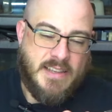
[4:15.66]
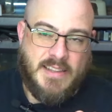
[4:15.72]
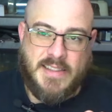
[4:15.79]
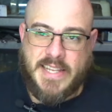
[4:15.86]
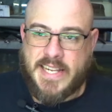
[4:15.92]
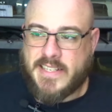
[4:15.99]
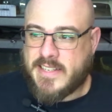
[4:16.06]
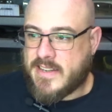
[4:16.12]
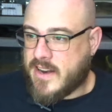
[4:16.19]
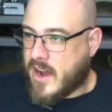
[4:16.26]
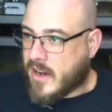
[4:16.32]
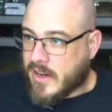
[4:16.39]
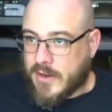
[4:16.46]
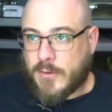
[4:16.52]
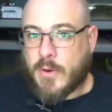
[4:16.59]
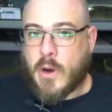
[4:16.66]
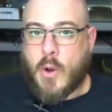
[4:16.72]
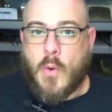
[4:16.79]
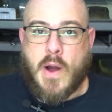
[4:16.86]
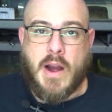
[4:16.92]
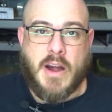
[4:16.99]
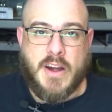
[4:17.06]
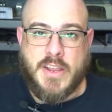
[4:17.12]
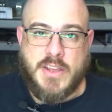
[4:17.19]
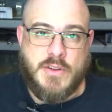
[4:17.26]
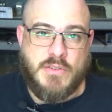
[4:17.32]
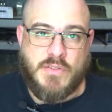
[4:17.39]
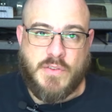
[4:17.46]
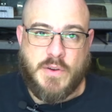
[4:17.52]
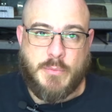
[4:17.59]
That's not going to require a
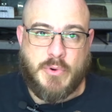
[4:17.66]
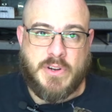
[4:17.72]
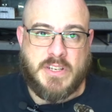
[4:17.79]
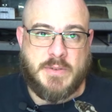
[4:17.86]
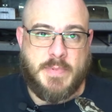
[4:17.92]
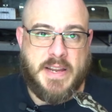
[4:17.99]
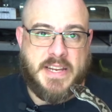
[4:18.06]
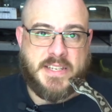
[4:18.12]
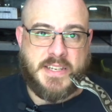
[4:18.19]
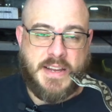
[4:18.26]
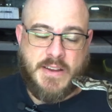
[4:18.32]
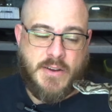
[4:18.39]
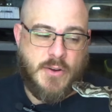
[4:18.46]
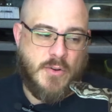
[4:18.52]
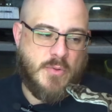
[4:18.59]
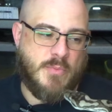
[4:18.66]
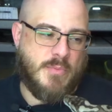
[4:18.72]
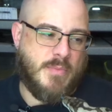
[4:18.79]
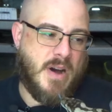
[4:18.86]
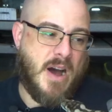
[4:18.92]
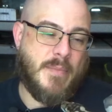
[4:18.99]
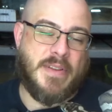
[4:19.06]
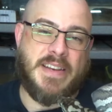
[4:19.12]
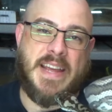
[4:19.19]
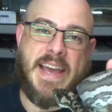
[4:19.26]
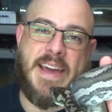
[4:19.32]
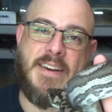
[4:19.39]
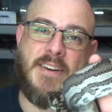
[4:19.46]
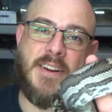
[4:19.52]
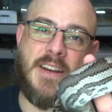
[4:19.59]
huge footprint of space at home. Mom and
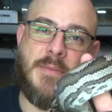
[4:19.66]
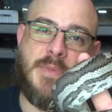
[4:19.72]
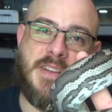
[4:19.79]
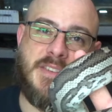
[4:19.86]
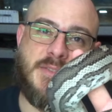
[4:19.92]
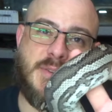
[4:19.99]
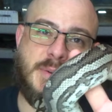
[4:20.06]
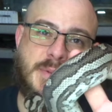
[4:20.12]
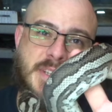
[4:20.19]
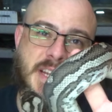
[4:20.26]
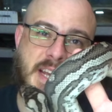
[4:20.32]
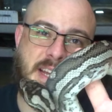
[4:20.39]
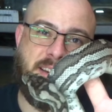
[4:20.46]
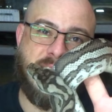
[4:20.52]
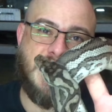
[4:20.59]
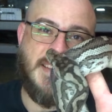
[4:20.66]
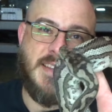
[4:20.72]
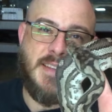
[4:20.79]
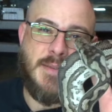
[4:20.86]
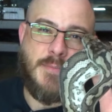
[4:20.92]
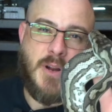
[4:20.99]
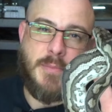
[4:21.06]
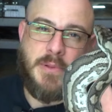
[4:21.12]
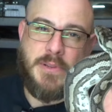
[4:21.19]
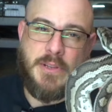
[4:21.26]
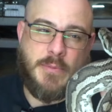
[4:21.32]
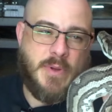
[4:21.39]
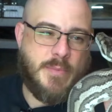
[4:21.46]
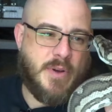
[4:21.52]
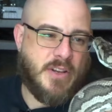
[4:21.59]
dad aren't going to be too upset. Probably a
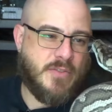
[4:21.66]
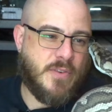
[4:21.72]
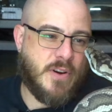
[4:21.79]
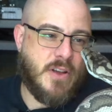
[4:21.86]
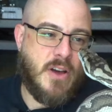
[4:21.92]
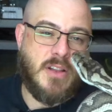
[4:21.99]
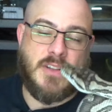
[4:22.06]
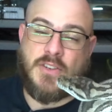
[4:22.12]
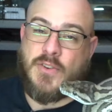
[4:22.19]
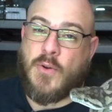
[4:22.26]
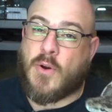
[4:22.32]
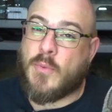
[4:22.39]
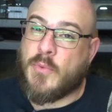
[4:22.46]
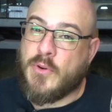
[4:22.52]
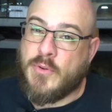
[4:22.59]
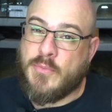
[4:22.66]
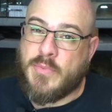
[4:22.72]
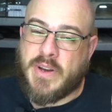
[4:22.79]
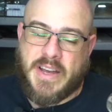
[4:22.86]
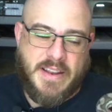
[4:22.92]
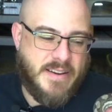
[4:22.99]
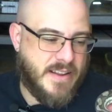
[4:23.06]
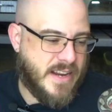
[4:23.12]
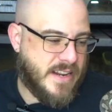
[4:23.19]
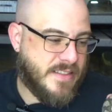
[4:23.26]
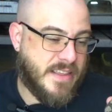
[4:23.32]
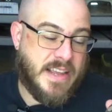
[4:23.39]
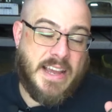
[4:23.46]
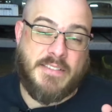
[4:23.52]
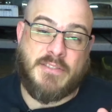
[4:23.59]
little bit much for a college dorm room, but
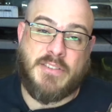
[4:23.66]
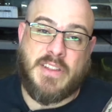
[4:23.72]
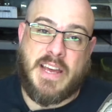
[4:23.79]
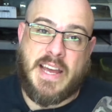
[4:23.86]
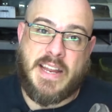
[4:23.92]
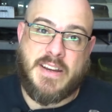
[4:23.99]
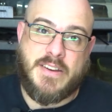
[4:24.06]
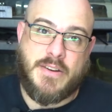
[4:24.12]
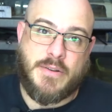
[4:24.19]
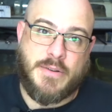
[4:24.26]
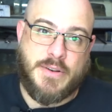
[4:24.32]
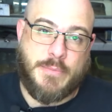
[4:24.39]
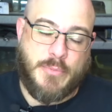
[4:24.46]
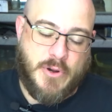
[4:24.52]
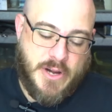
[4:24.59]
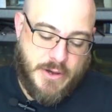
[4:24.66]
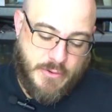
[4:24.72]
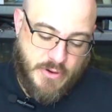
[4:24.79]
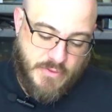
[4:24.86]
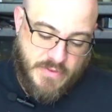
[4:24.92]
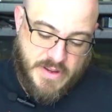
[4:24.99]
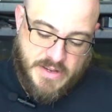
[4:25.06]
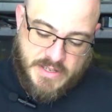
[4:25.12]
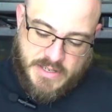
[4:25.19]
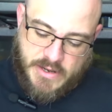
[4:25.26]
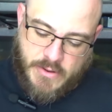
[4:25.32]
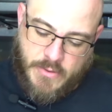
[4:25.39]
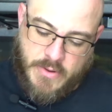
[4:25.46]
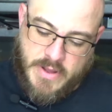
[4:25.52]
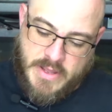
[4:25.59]
anything after that, you're, you're pretty groovy.
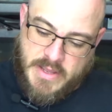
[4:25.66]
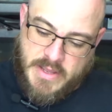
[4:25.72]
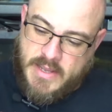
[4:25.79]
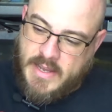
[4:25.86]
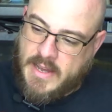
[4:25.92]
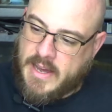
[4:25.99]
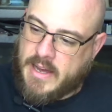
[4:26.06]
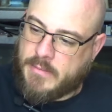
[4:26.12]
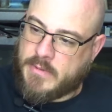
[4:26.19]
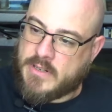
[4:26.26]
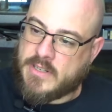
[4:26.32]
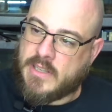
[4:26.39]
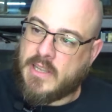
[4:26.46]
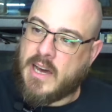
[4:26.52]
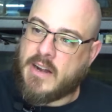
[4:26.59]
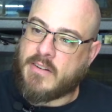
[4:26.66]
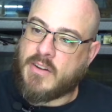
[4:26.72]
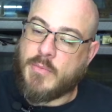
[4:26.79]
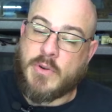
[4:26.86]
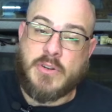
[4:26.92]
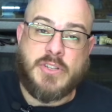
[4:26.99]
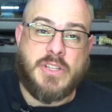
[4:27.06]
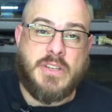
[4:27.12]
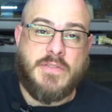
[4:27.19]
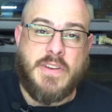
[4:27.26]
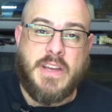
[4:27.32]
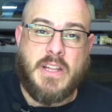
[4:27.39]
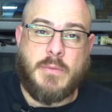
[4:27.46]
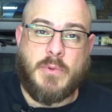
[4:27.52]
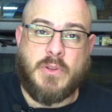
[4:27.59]
So um, there's a lot of commercially
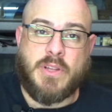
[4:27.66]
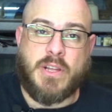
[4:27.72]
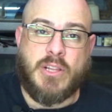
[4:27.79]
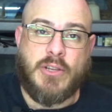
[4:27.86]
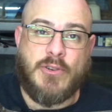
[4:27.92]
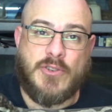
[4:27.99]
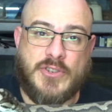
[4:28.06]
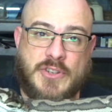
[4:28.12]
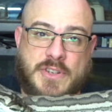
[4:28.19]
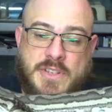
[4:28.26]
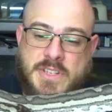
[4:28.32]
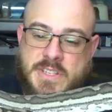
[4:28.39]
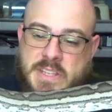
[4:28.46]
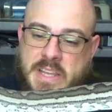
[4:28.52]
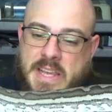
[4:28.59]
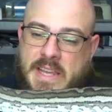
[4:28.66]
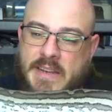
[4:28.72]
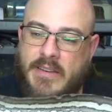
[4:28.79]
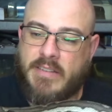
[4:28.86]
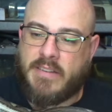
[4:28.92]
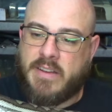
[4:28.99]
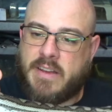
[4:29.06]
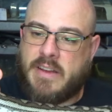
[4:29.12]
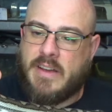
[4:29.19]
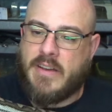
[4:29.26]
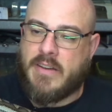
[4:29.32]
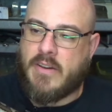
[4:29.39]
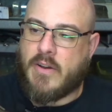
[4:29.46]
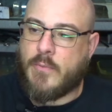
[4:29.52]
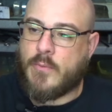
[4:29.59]
available enclosures that
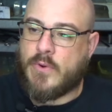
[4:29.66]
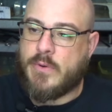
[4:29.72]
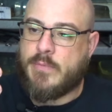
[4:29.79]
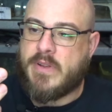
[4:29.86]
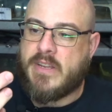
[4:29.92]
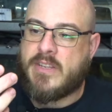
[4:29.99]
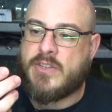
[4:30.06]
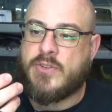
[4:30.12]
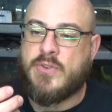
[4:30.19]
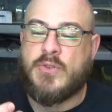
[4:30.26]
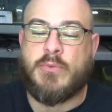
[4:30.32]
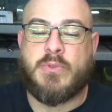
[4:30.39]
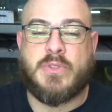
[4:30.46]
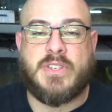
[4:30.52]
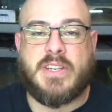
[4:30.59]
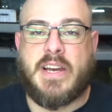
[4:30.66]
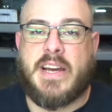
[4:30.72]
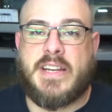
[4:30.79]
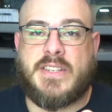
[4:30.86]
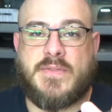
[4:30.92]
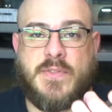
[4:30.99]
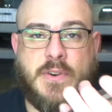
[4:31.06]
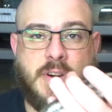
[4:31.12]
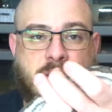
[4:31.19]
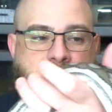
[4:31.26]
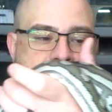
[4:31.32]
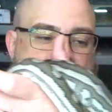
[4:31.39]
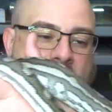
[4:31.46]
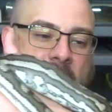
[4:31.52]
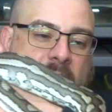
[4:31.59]
uh, would be suitable size for
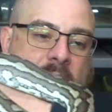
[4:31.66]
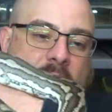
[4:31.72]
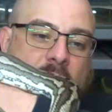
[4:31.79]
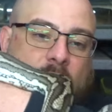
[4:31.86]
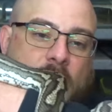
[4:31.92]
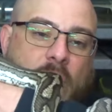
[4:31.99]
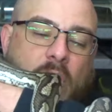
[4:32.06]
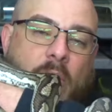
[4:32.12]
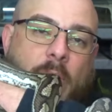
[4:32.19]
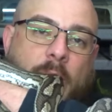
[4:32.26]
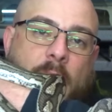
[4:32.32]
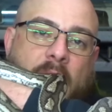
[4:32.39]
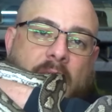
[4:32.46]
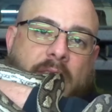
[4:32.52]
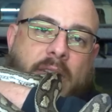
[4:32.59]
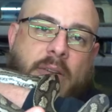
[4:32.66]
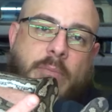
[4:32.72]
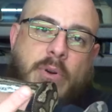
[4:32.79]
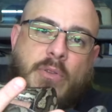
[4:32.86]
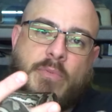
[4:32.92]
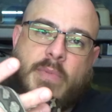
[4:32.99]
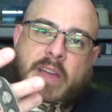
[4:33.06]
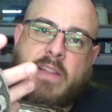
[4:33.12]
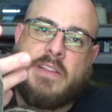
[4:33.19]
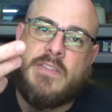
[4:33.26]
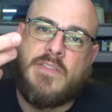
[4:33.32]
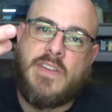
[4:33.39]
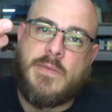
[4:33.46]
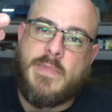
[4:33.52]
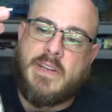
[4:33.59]
an adult carpet python, both male and
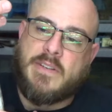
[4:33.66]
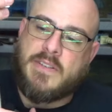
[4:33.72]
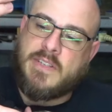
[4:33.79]
female.